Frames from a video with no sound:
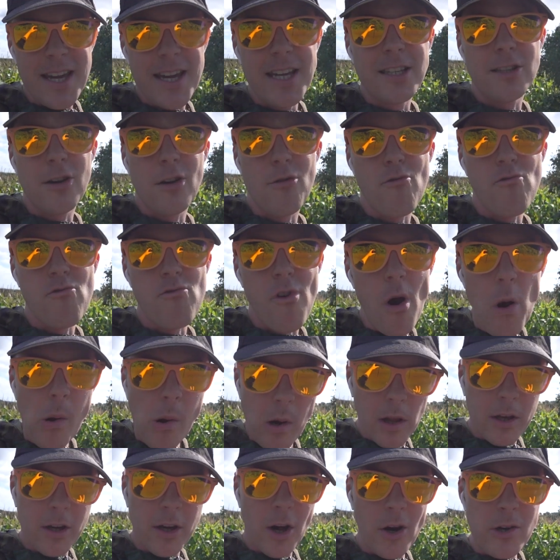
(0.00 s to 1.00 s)
is a
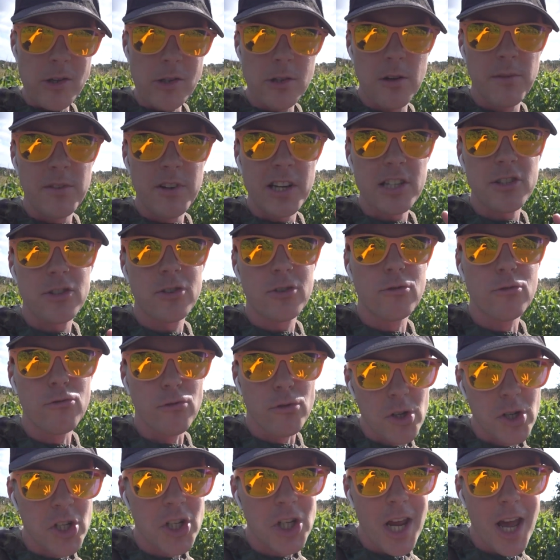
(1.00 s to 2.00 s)
roller coaster of
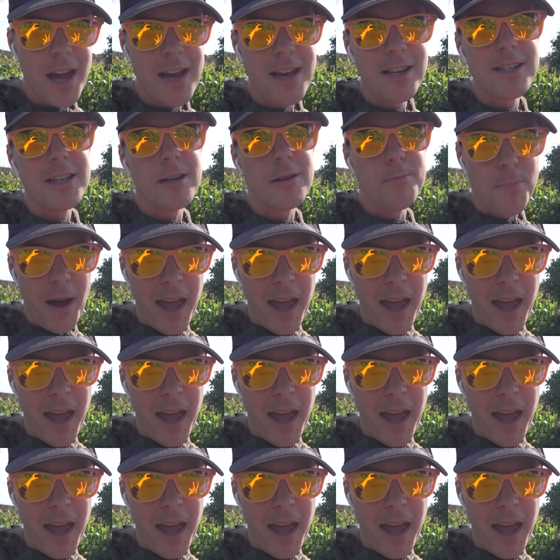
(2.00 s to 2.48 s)
excruciating